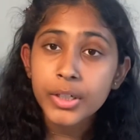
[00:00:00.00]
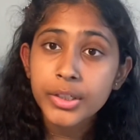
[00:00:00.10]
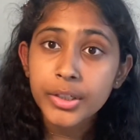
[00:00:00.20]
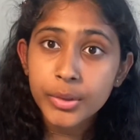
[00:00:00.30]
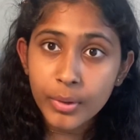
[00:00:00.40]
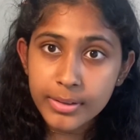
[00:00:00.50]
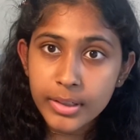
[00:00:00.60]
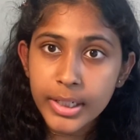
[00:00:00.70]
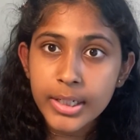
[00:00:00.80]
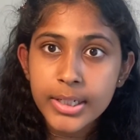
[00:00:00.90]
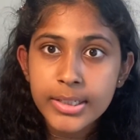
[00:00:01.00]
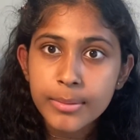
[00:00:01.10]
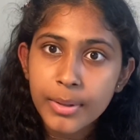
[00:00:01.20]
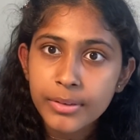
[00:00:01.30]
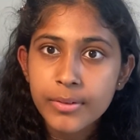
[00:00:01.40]
you're in your 12th grade and it's
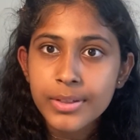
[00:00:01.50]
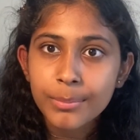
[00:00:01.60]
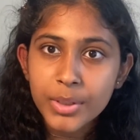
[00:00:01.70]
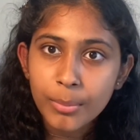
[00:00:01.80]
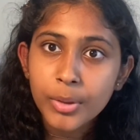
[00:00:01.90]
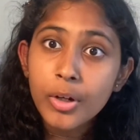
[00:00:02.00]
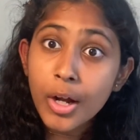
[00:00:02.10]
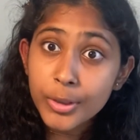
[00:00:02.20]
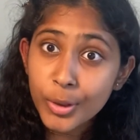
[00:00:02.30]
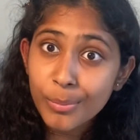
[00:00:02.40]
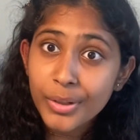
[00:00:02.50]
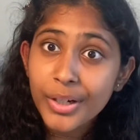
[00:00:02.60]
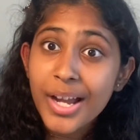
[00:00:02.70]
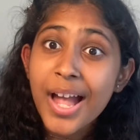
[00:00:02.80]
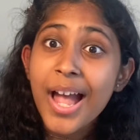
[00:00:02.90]
the month of September or October,